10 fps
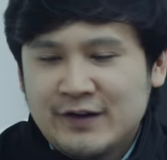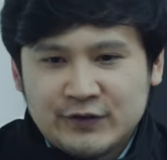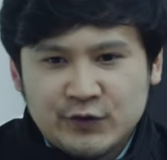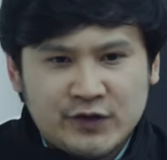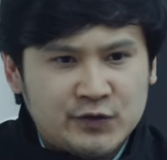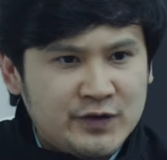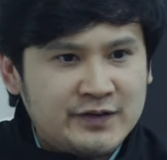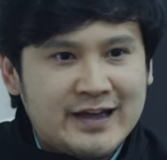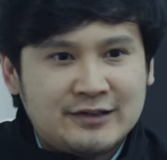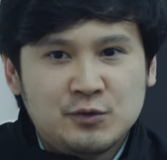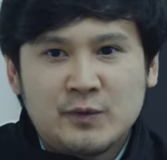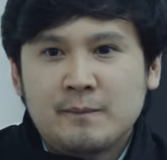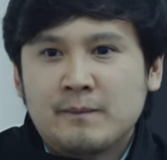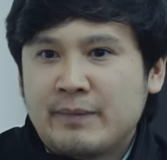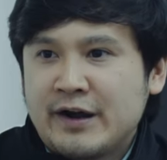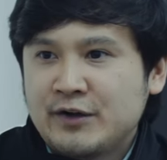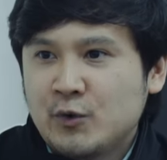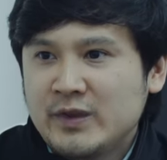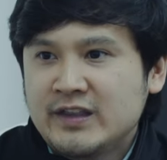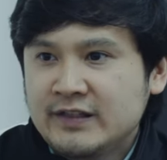So the students get to partner
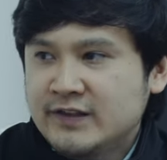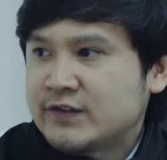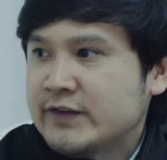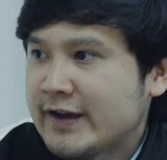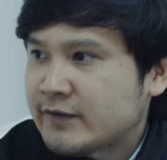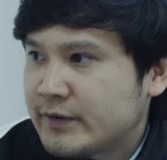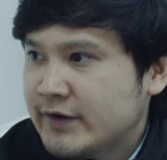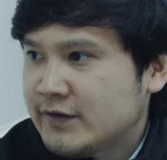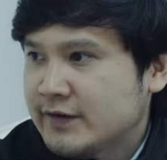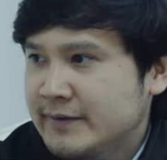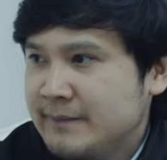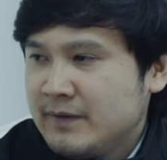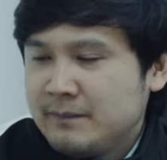with industry experts. Okay.